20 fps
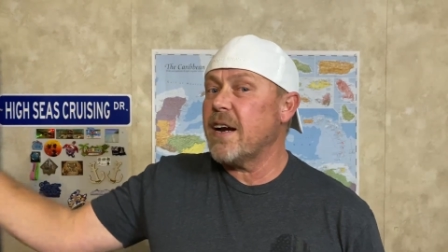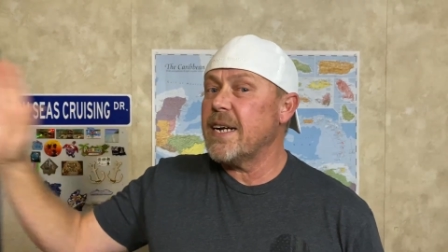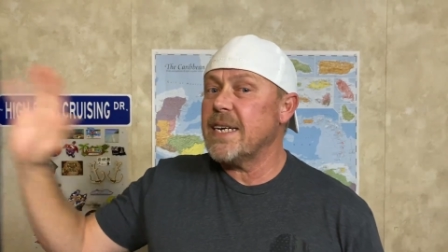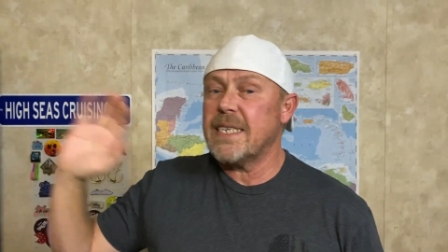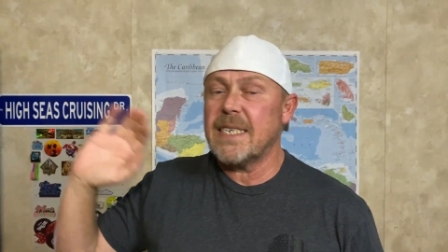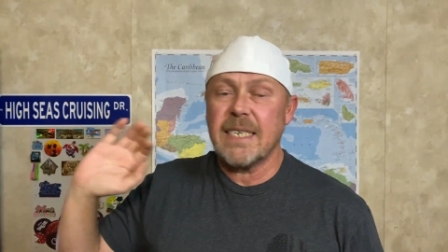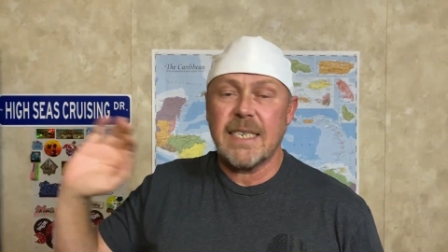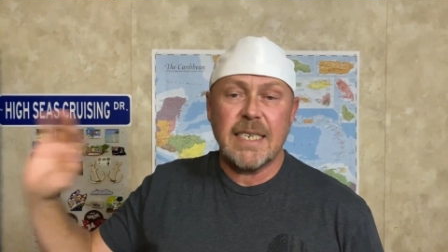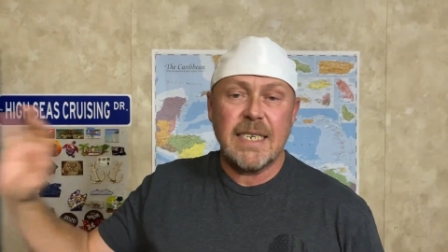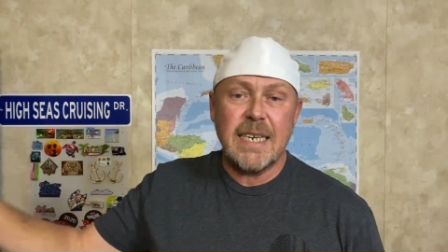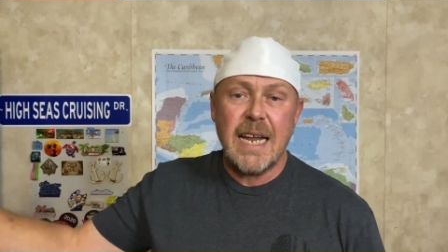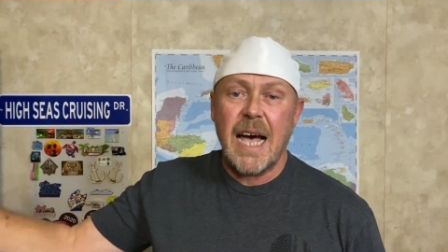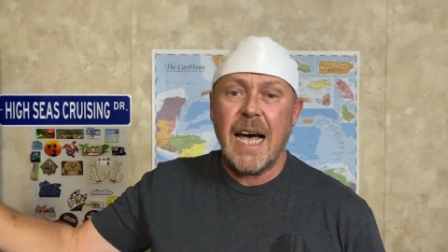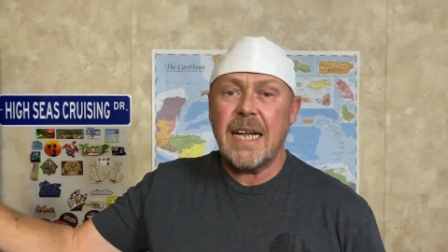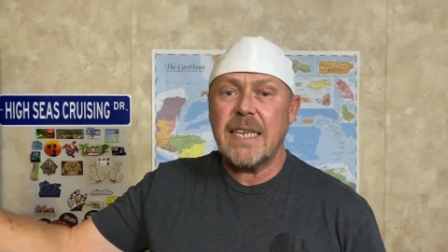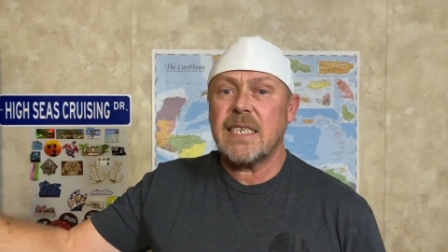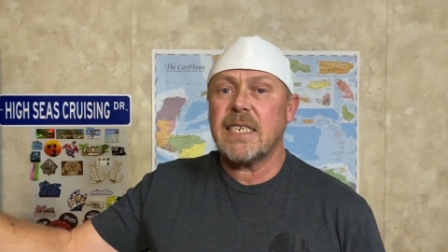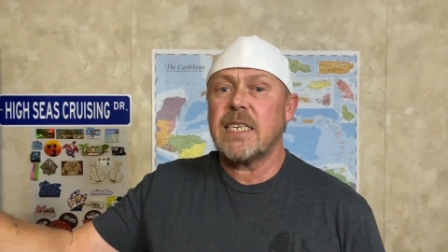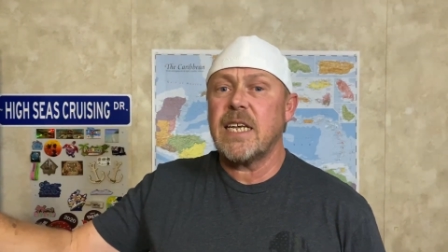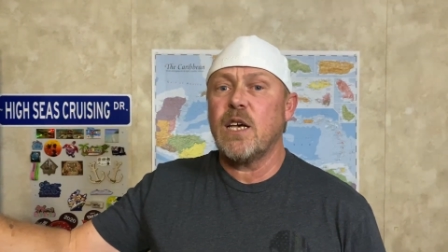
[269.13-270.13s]
It does
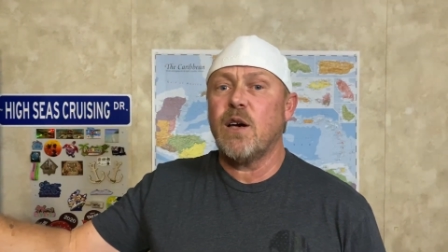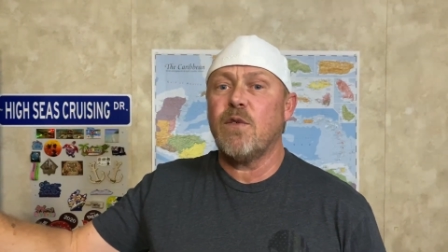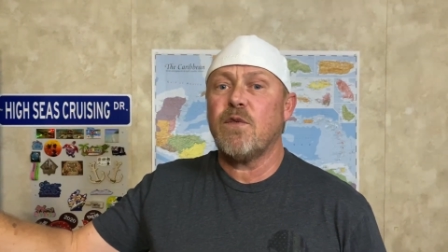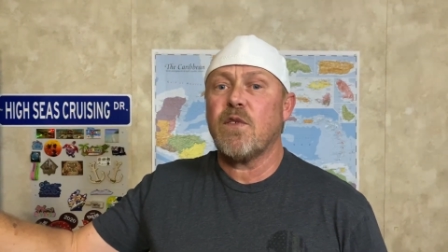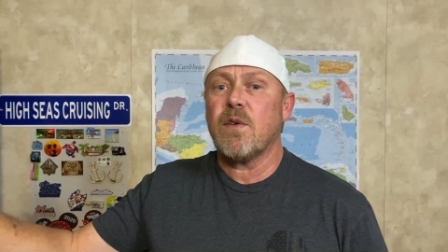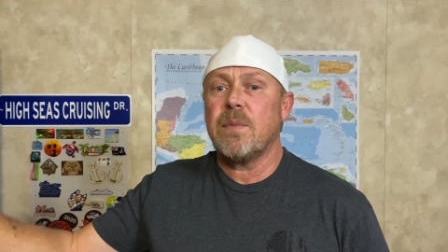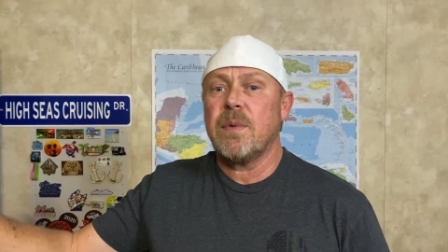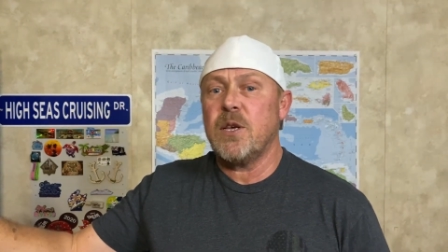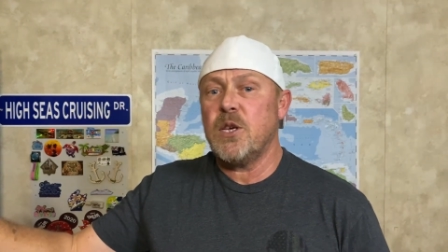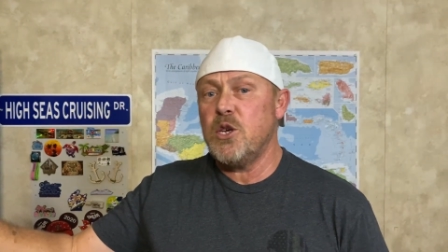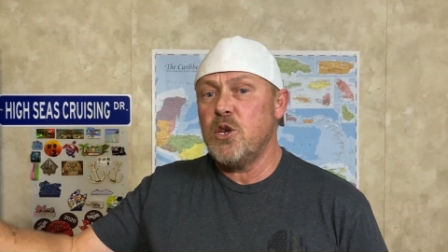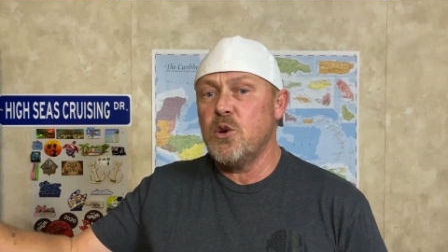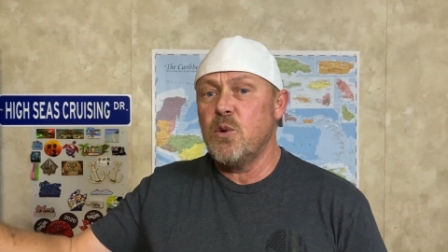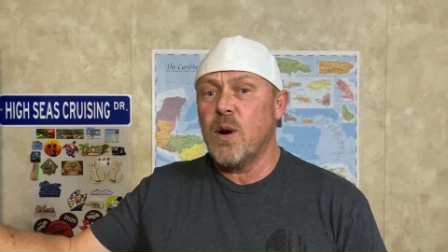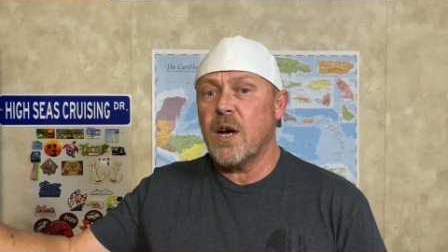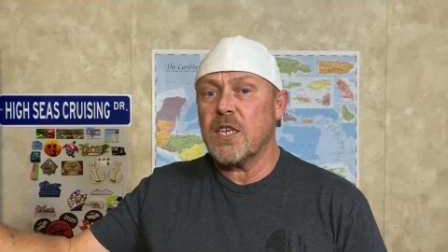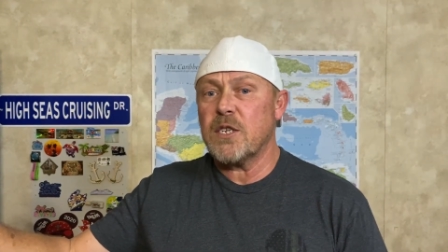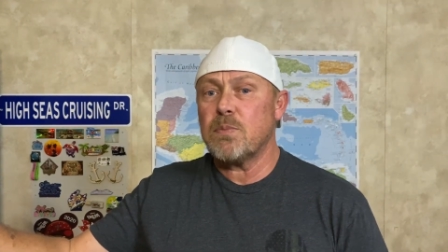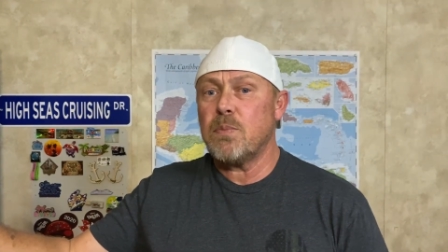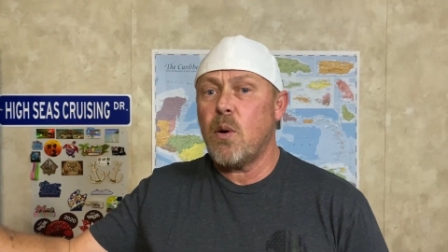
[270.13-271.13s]
not sail from a
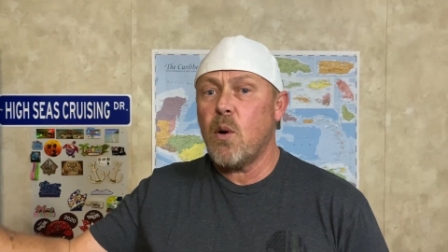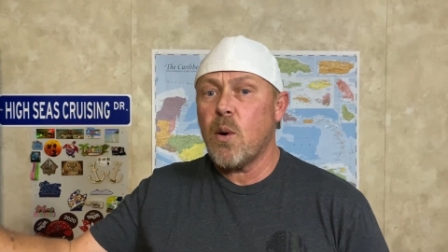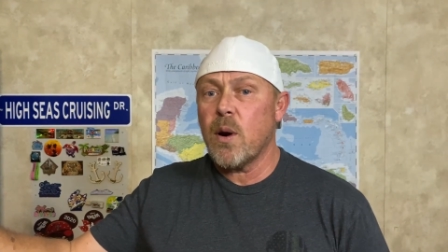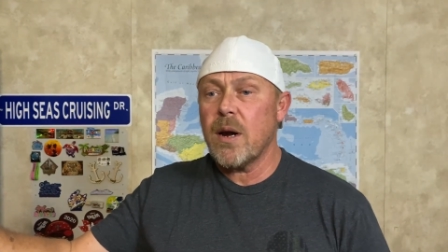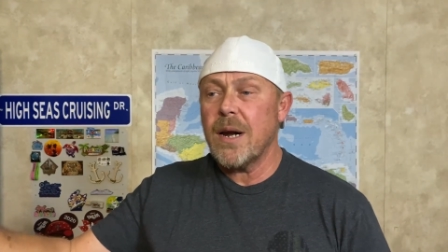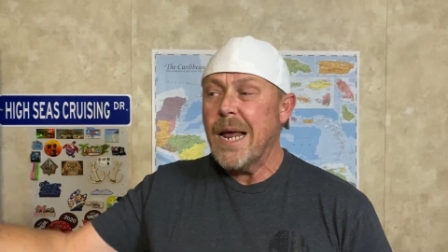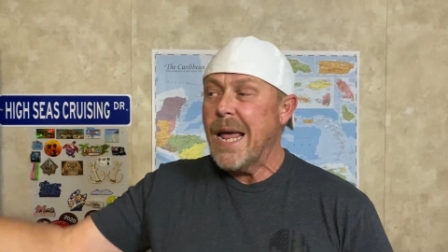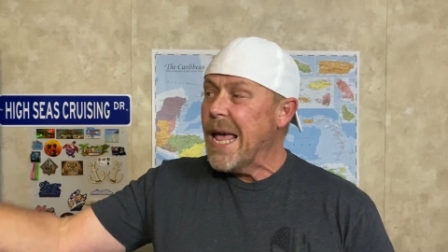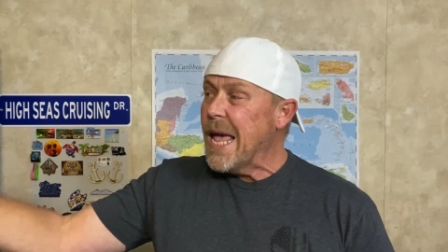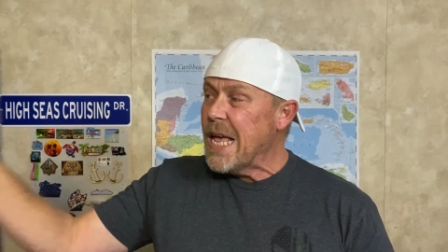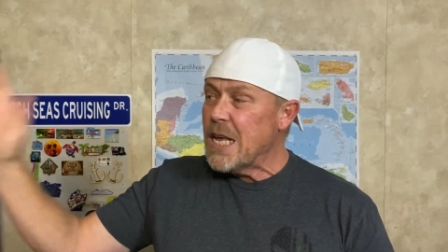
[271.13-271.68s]
U.S. port.